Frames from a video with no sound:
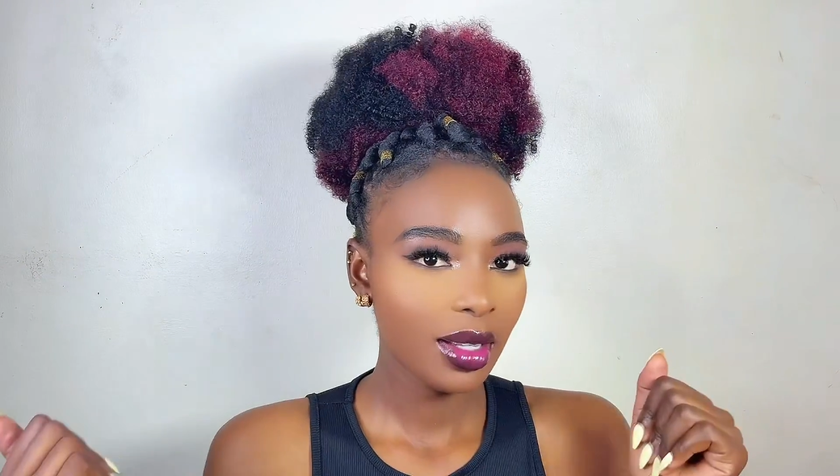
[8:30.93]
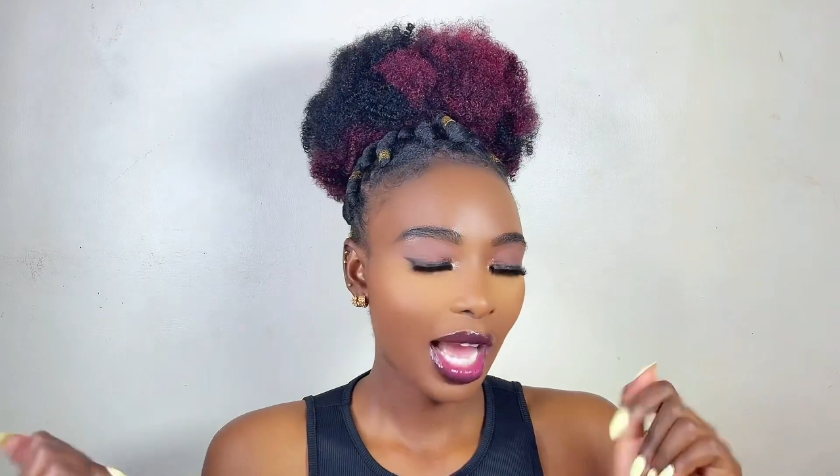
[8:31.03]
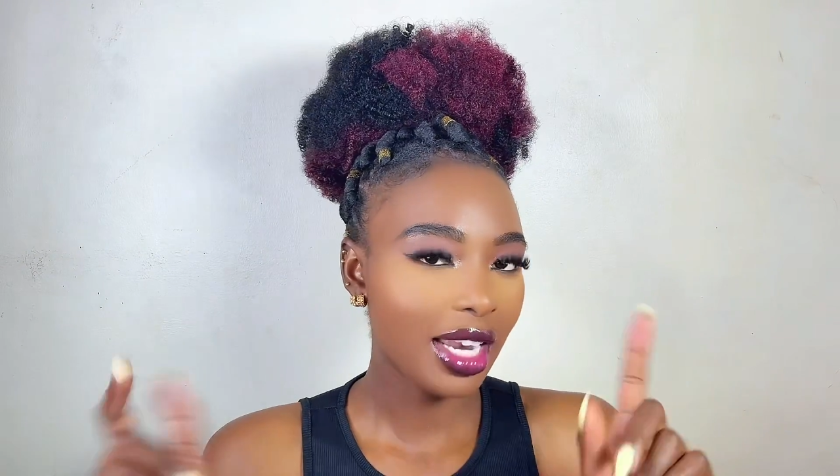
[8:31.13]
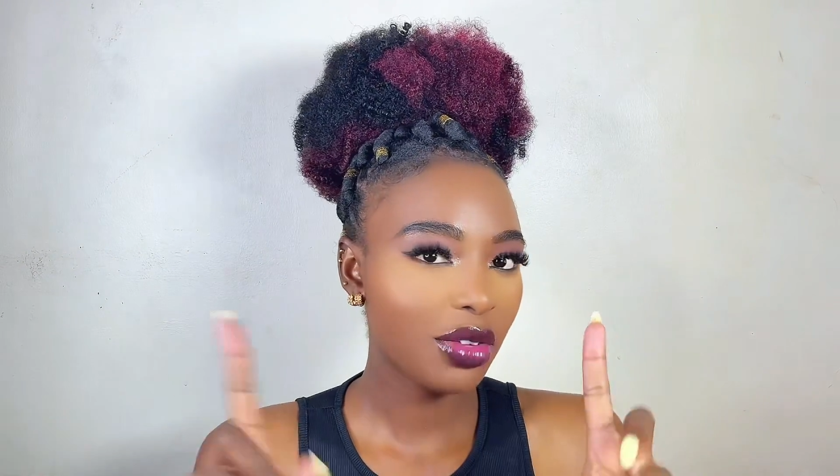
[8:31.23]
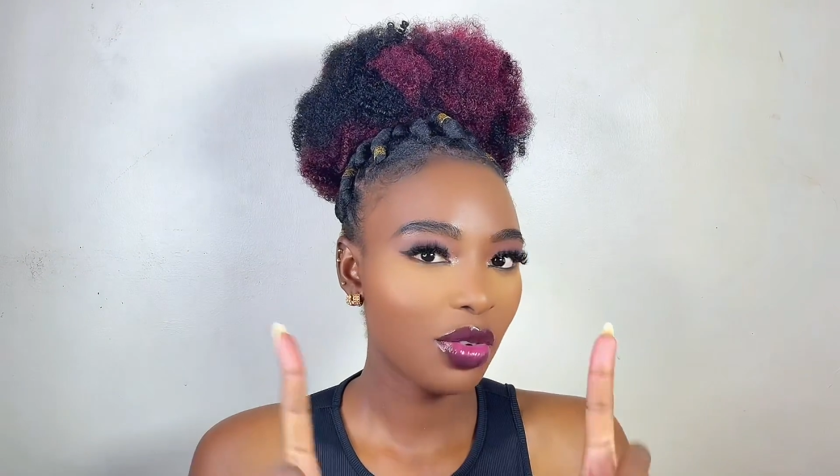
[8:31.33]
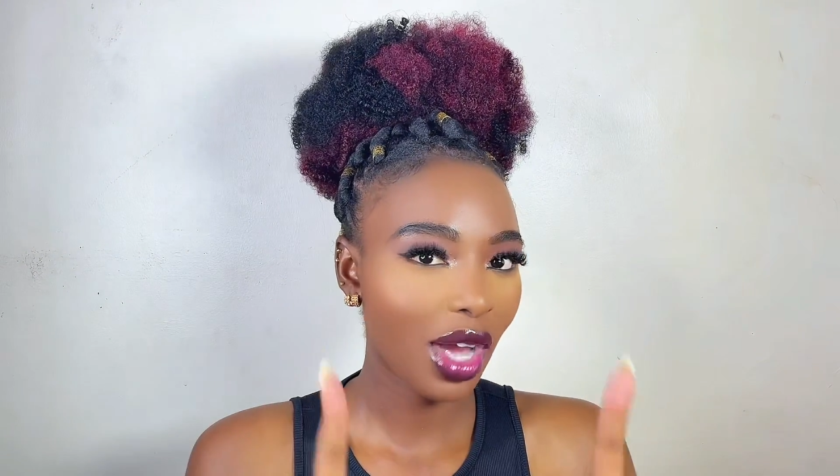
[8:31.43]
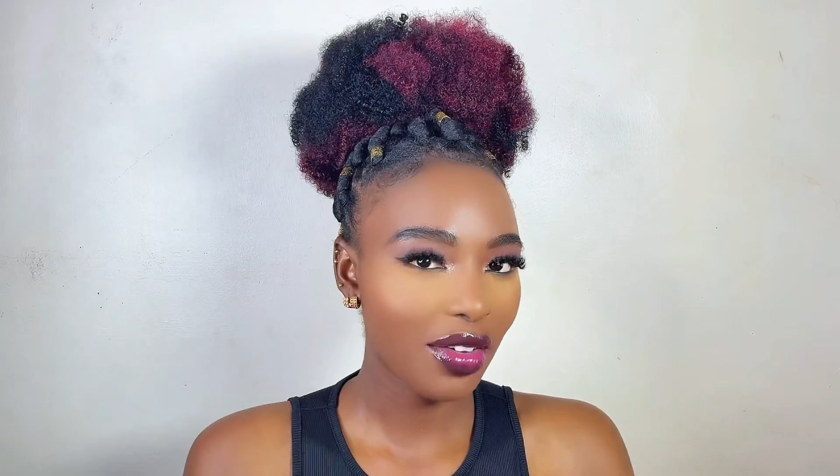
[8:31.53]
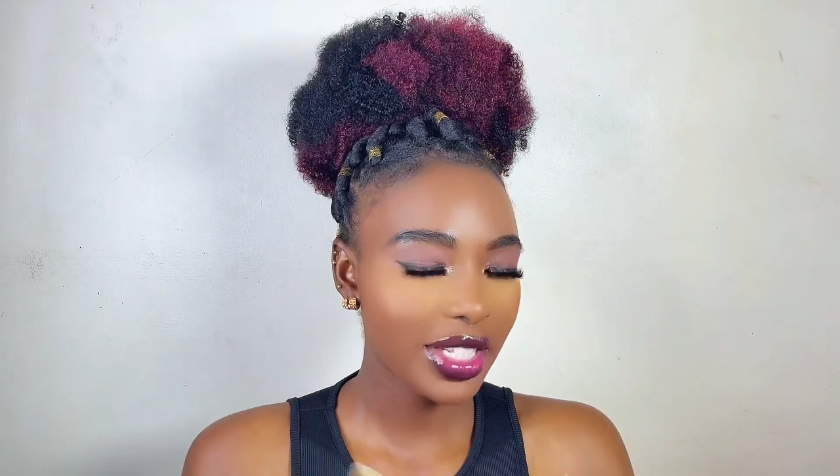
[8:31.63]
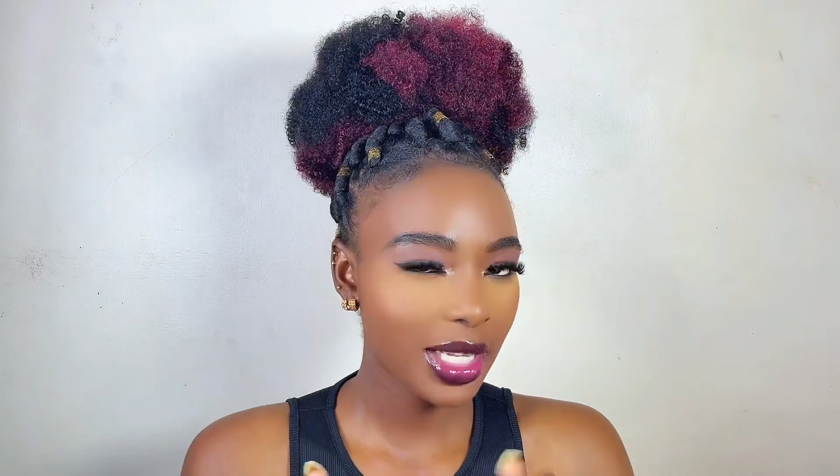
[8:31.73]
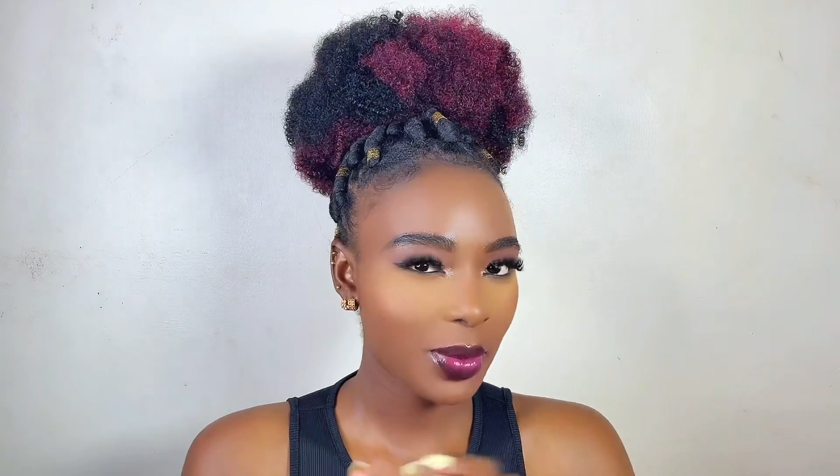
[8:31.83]
And if you
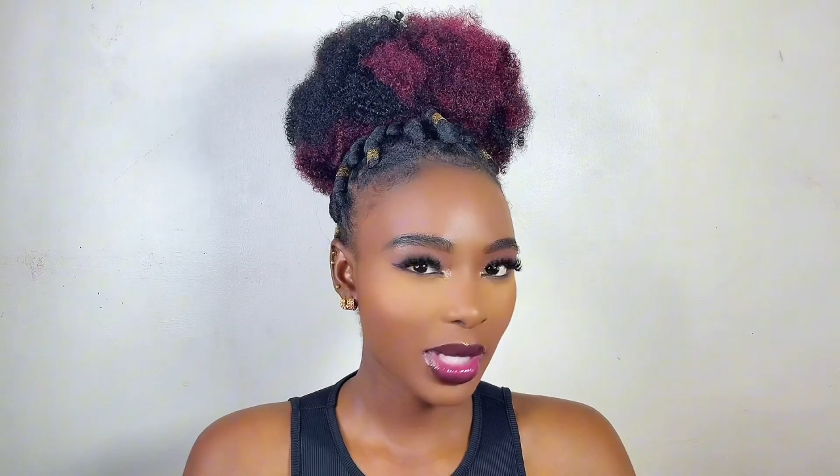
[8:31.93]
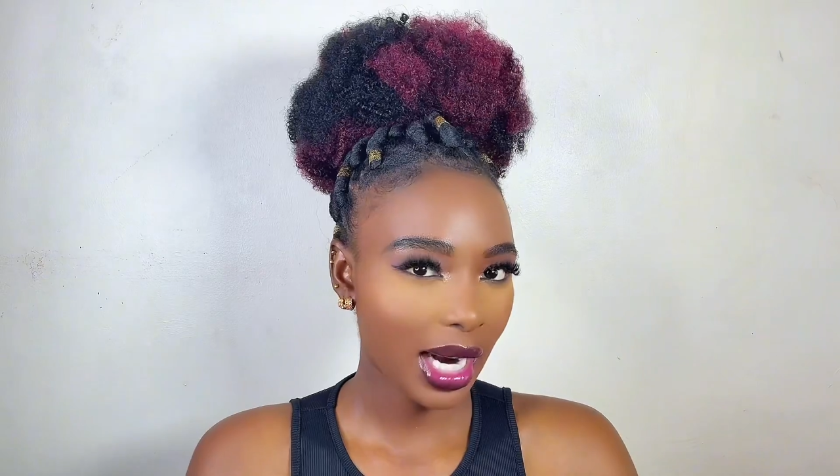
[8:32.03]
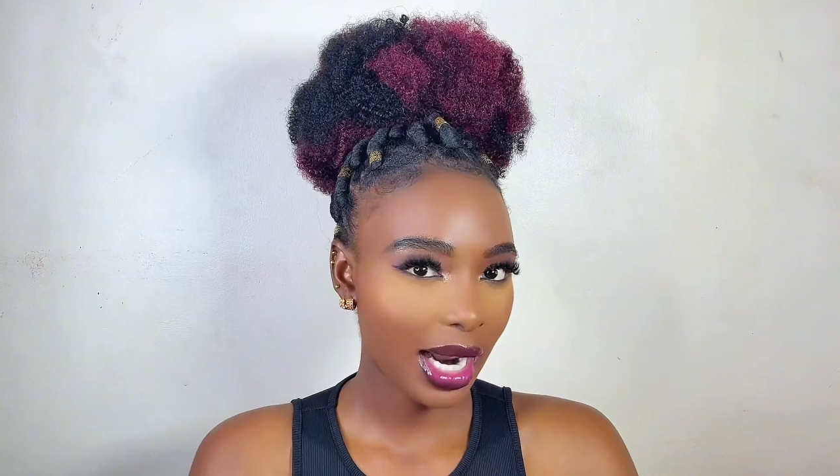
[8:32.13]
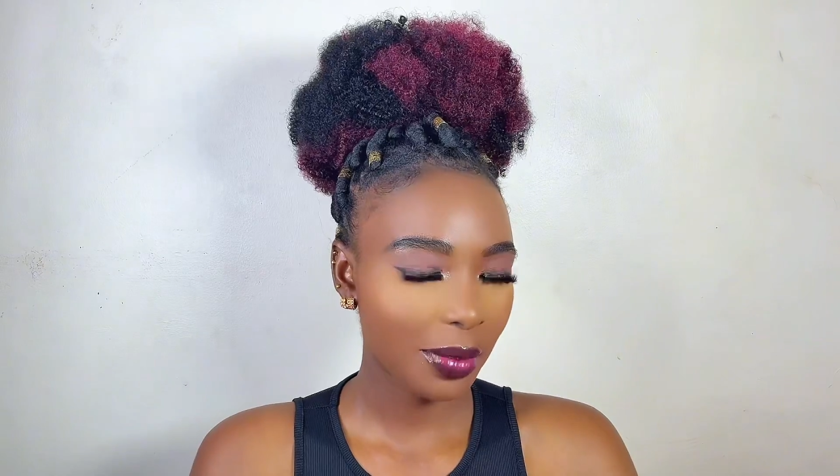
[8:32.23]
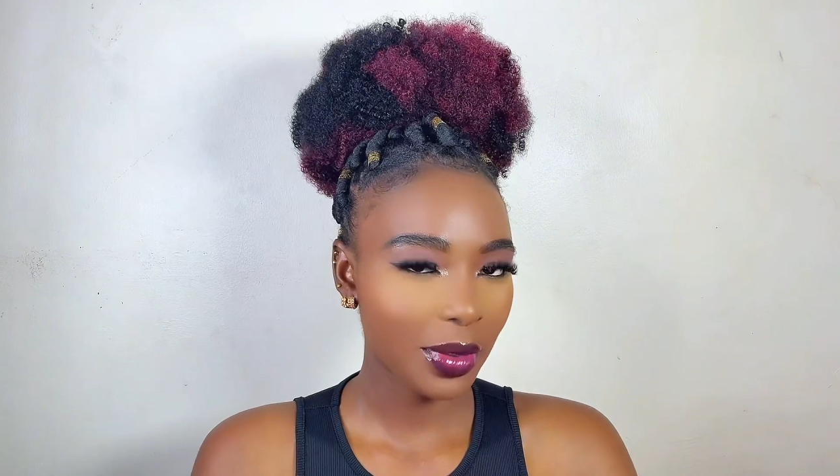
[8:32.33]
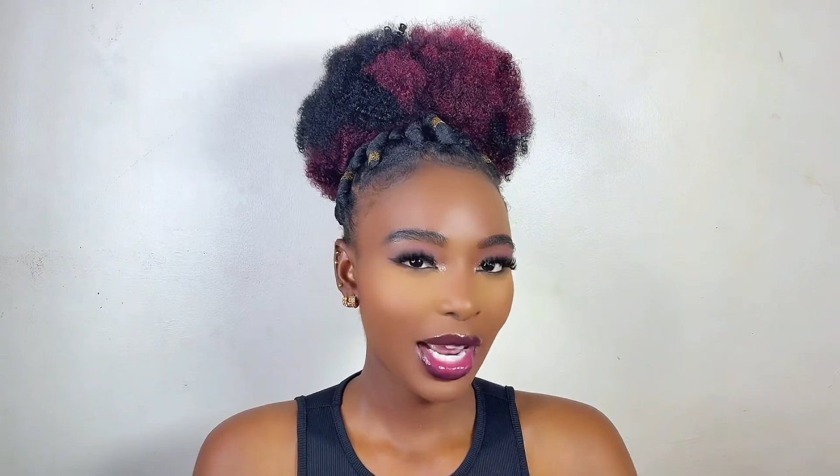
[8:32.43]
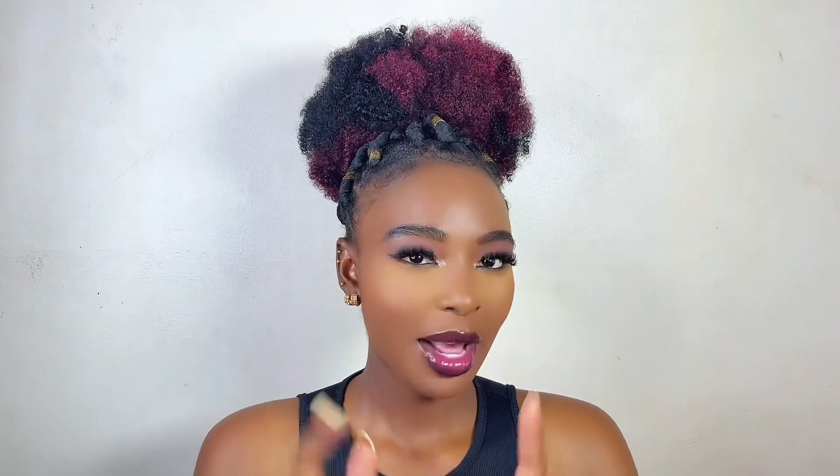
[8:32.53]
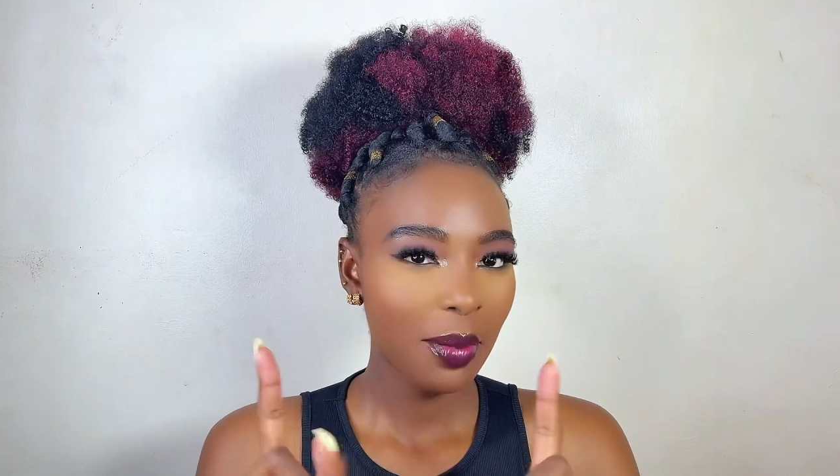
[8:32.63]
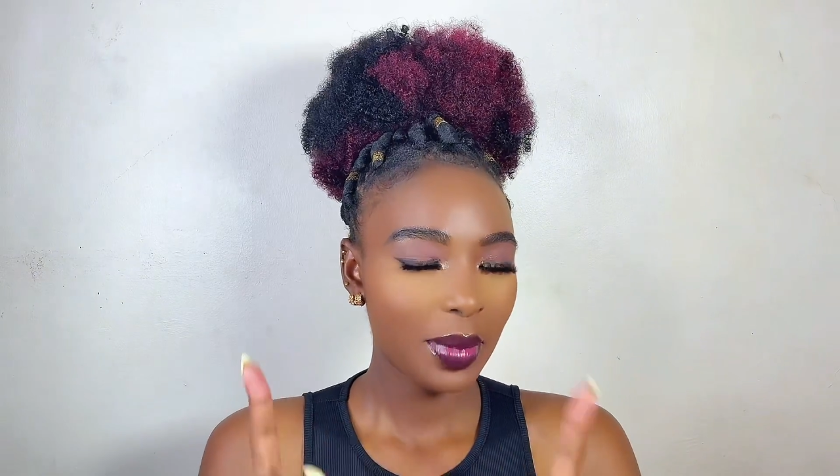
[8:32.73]
haven't subscribed,